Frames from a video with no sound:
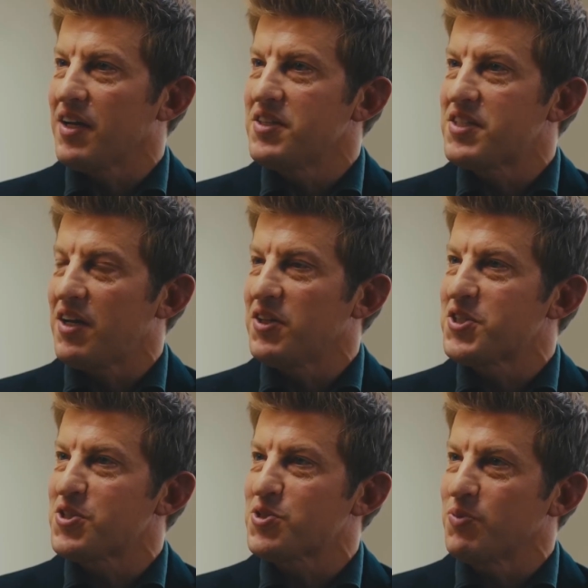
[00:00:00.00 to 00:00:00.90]

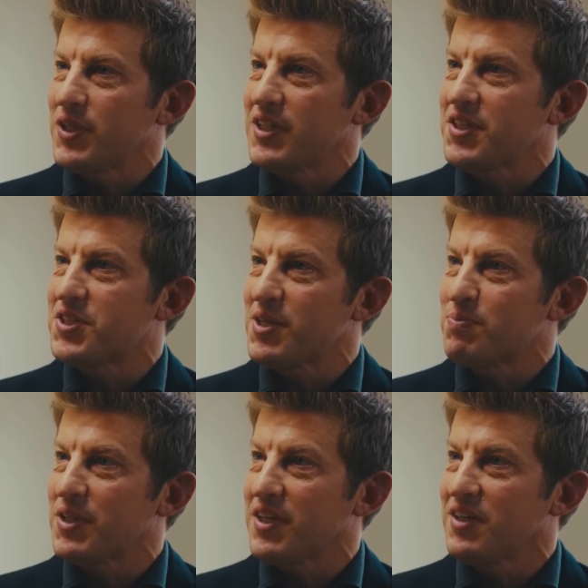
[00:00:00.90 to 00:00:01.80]
intelligence really
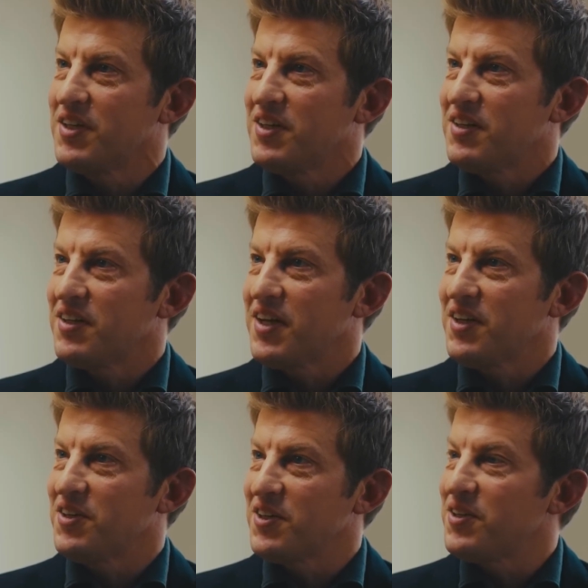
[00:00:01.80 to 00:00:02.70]
cheaply
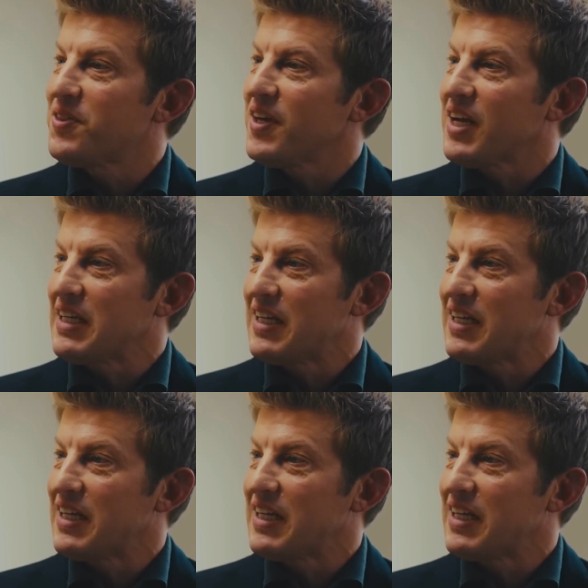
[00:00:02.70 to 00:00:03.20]
a good thing?